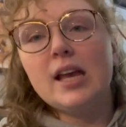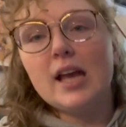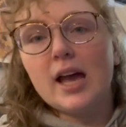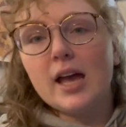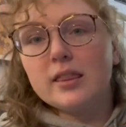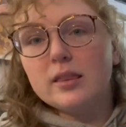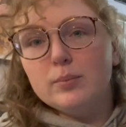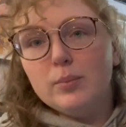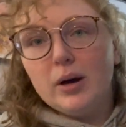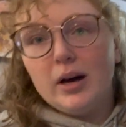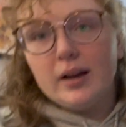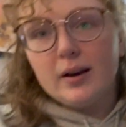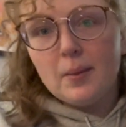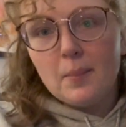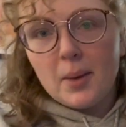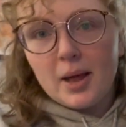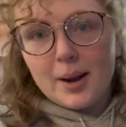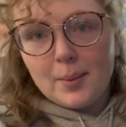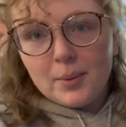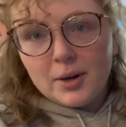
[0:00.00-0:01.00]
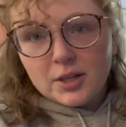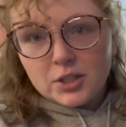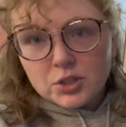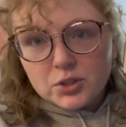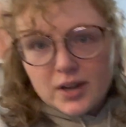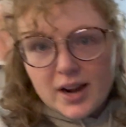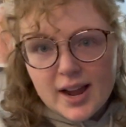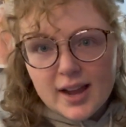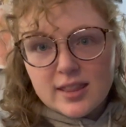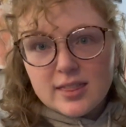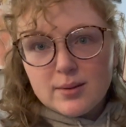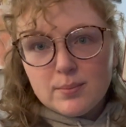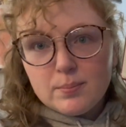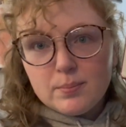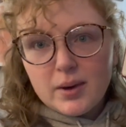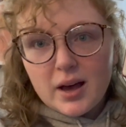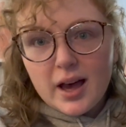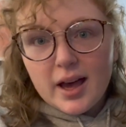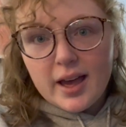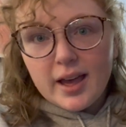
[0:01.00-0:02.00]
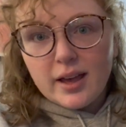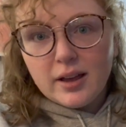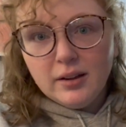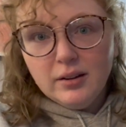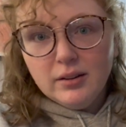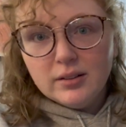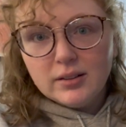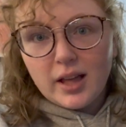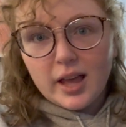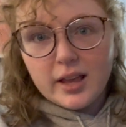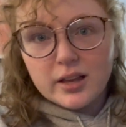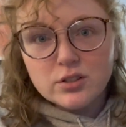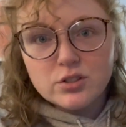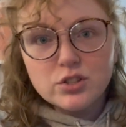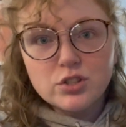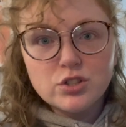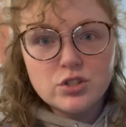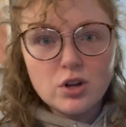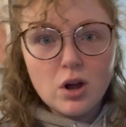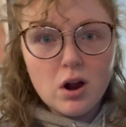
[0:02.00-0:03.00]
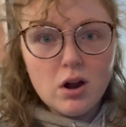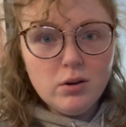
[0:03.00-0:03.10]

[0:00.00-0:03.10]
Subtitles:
at the bottom and I'm going to track them by like star